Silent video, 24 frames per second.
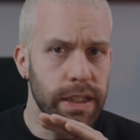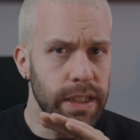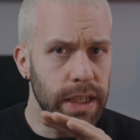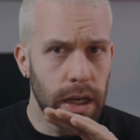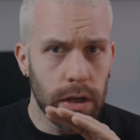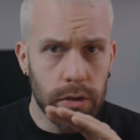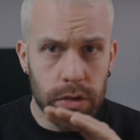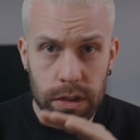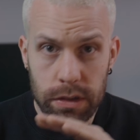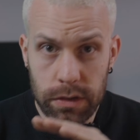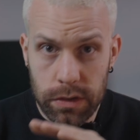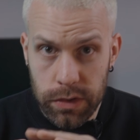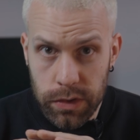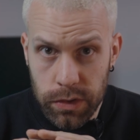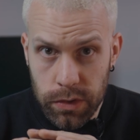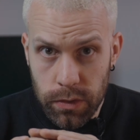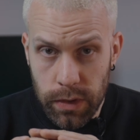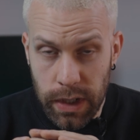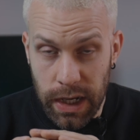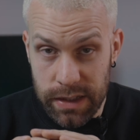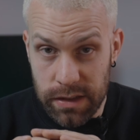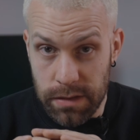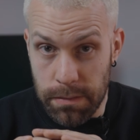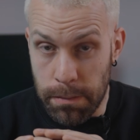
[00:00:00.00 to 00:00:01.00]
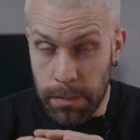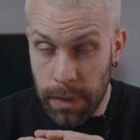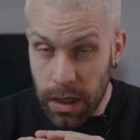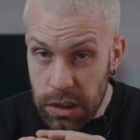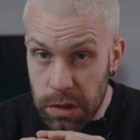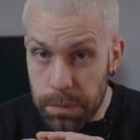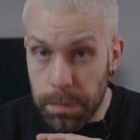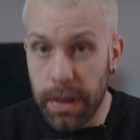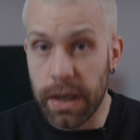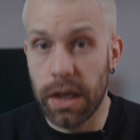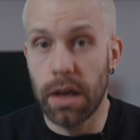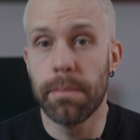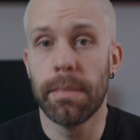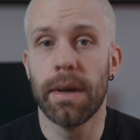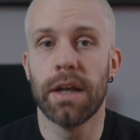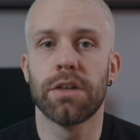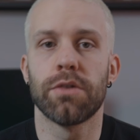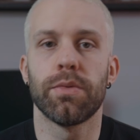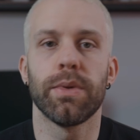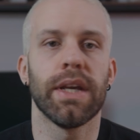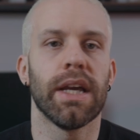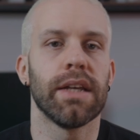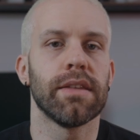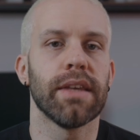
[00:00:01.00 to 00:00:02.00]
the Odin 2 has a much bigger
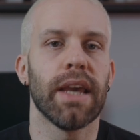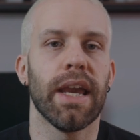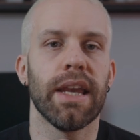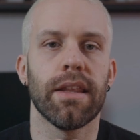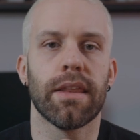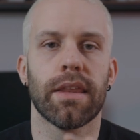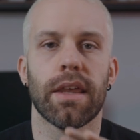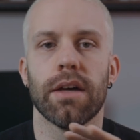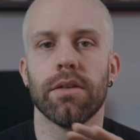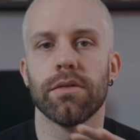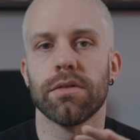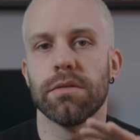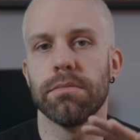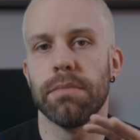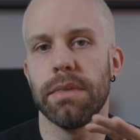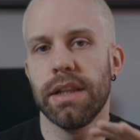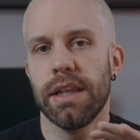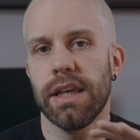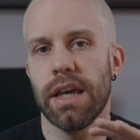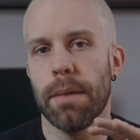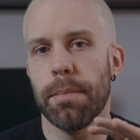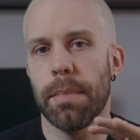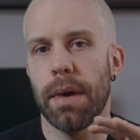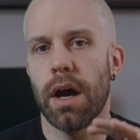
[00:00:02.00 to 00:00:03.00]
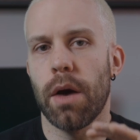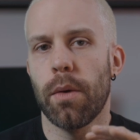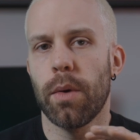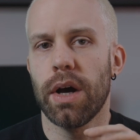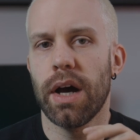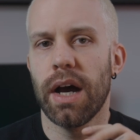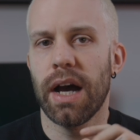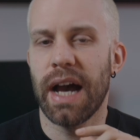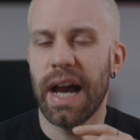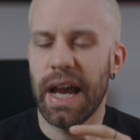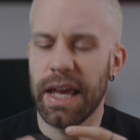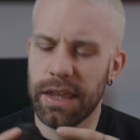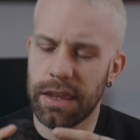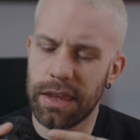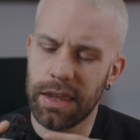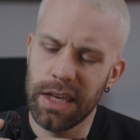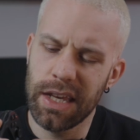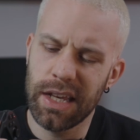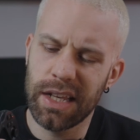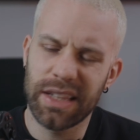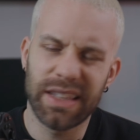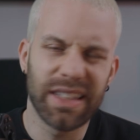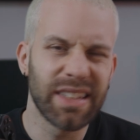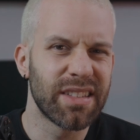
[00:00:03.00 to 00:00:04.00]
battery at 8000 mAh, I
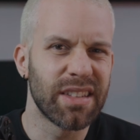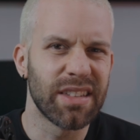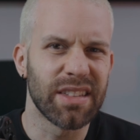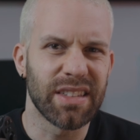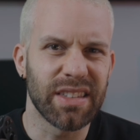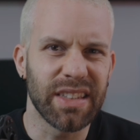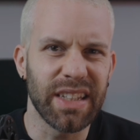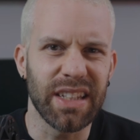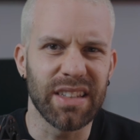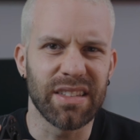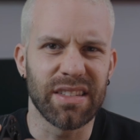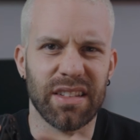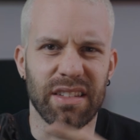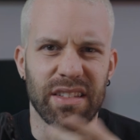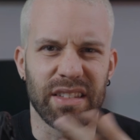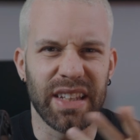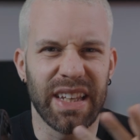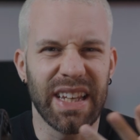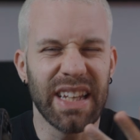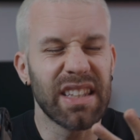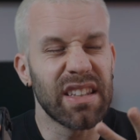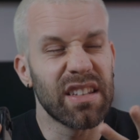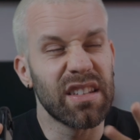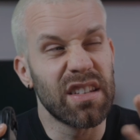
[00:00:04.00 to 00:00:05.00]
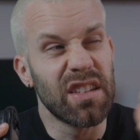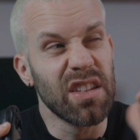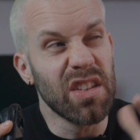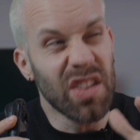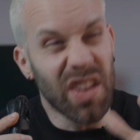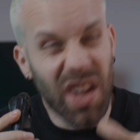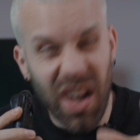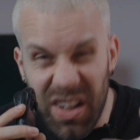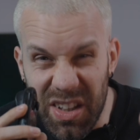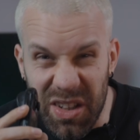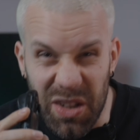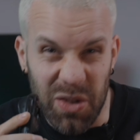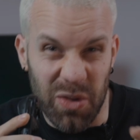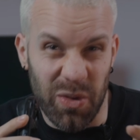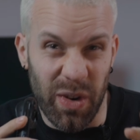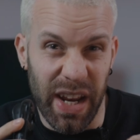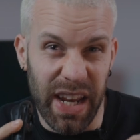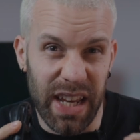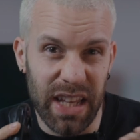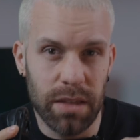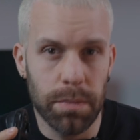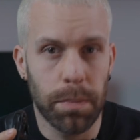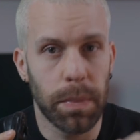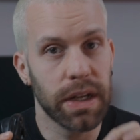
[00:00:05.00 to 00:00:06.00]
think this is decent. It's not
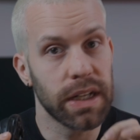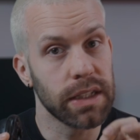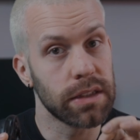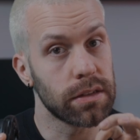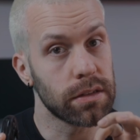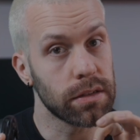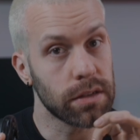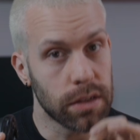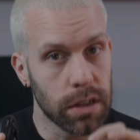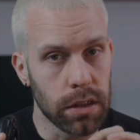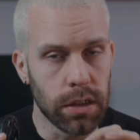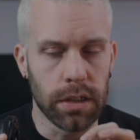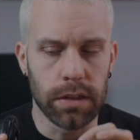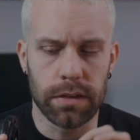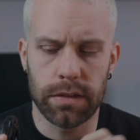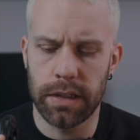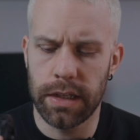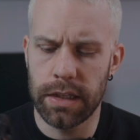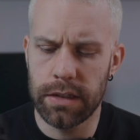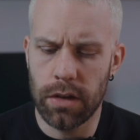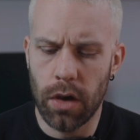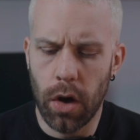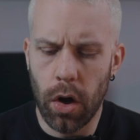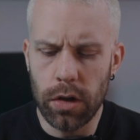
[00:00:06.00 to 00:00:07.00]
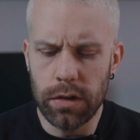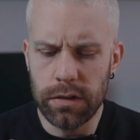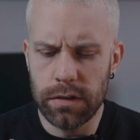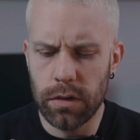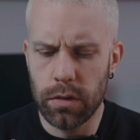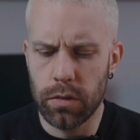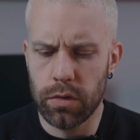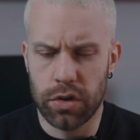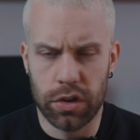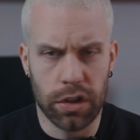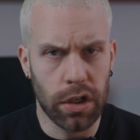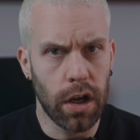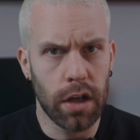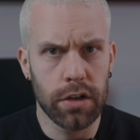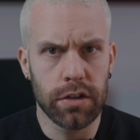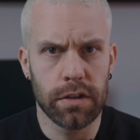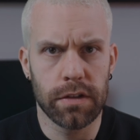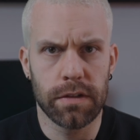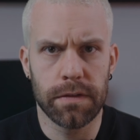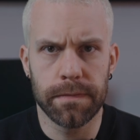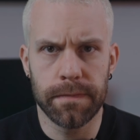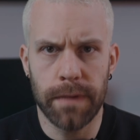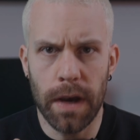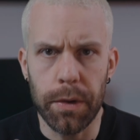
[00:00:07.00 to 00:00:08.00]
great, but it's good. It also
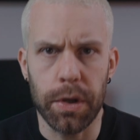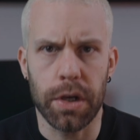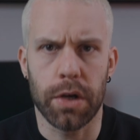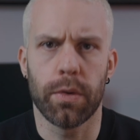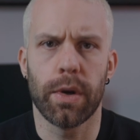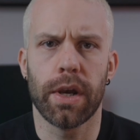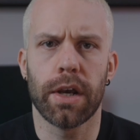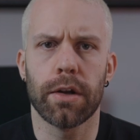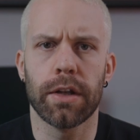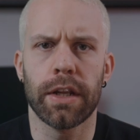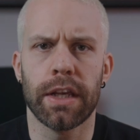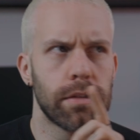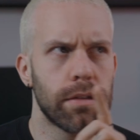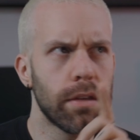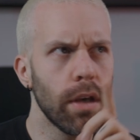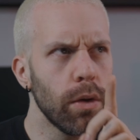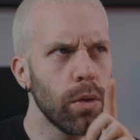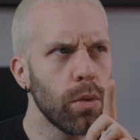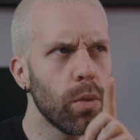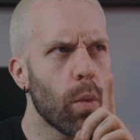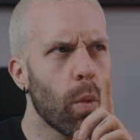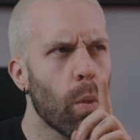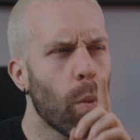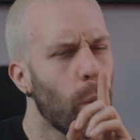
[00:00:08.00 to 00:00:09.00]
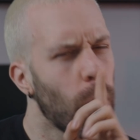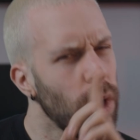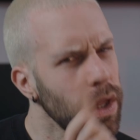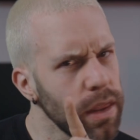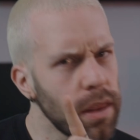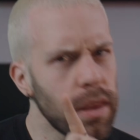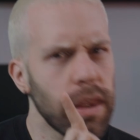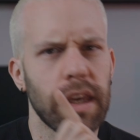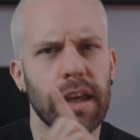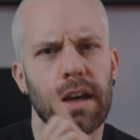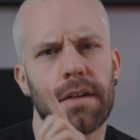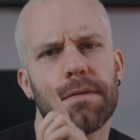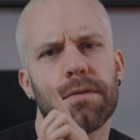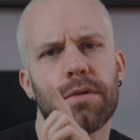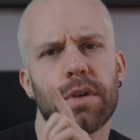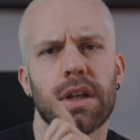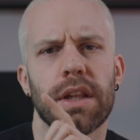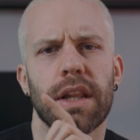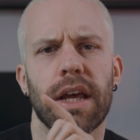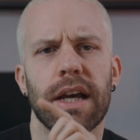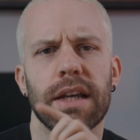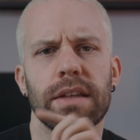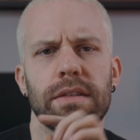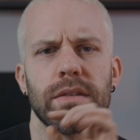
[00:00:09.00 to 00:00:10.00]
charges very quickly. Though, one thing I've
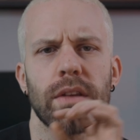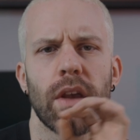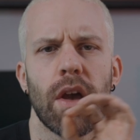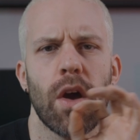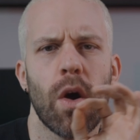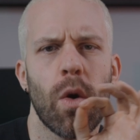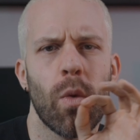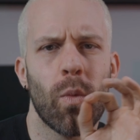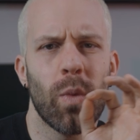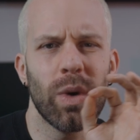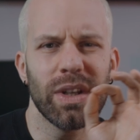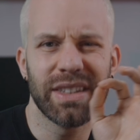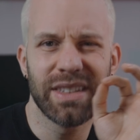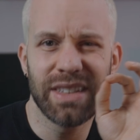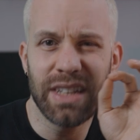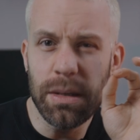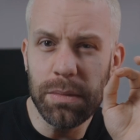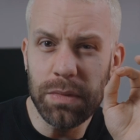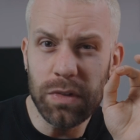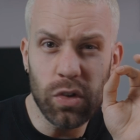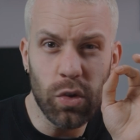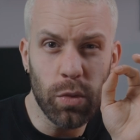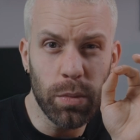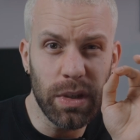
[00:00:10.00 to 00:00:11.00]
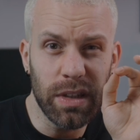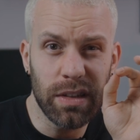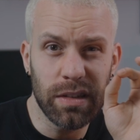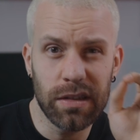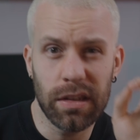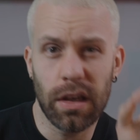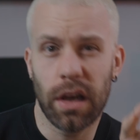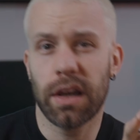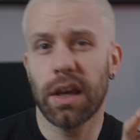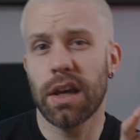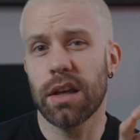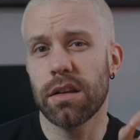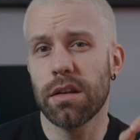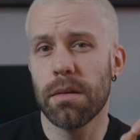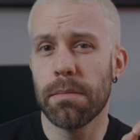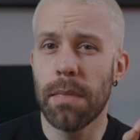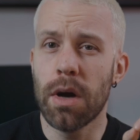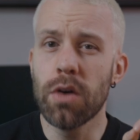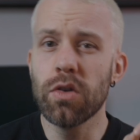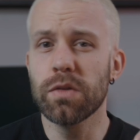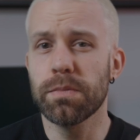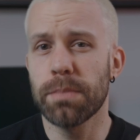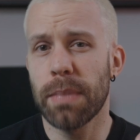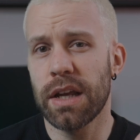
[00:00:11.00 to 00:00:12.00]
realized, what seems to be sucking the
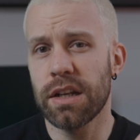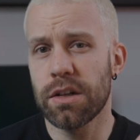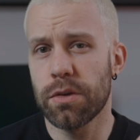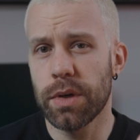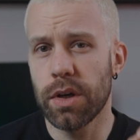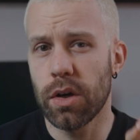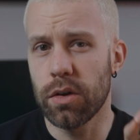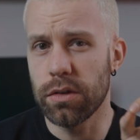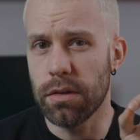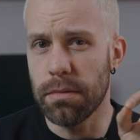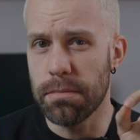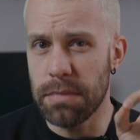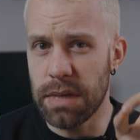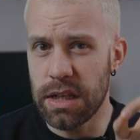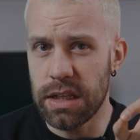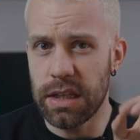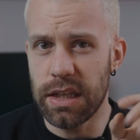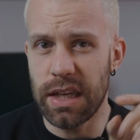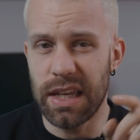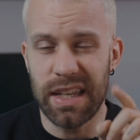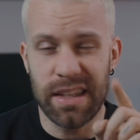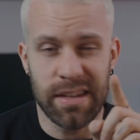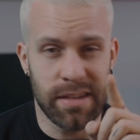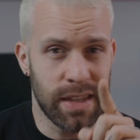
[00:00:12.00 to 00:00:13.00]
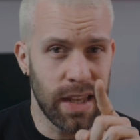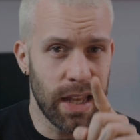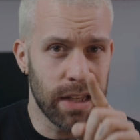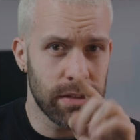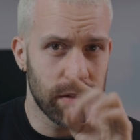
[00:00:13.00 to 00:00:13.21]
most battery on the Mini is that